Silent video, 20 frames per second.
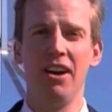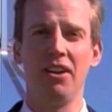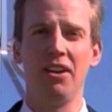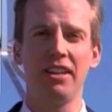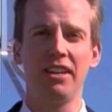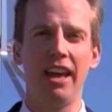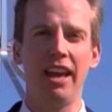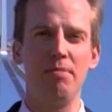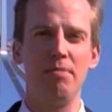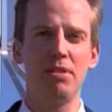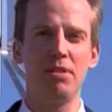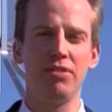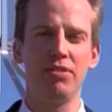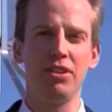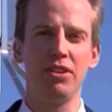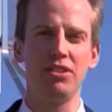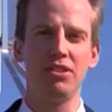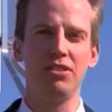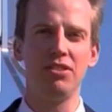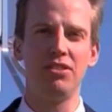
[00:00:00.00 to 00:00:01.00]
on camera
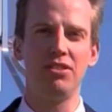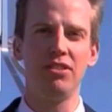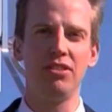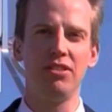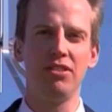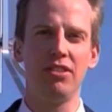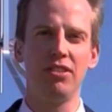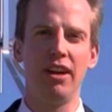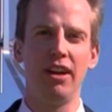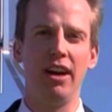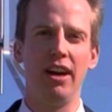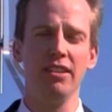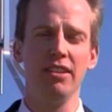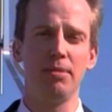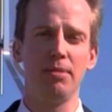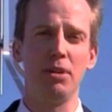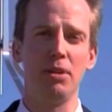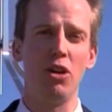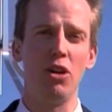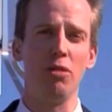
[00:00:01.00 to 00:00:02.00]
versus
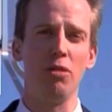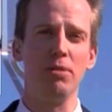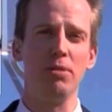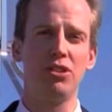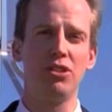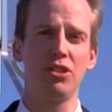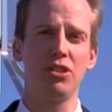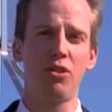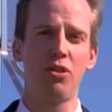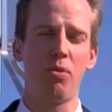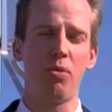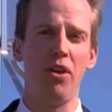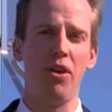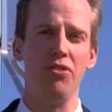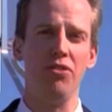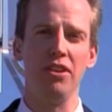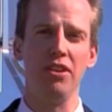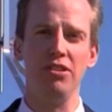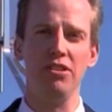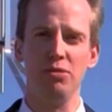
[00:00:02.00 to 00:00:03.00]
some anonymous
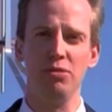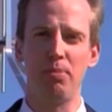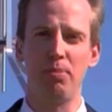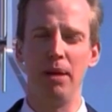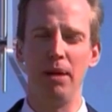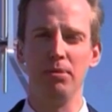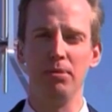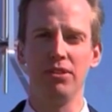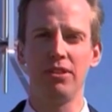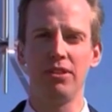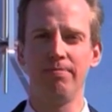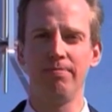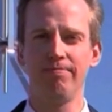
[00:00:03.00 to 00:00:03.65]
quotes in newspapers.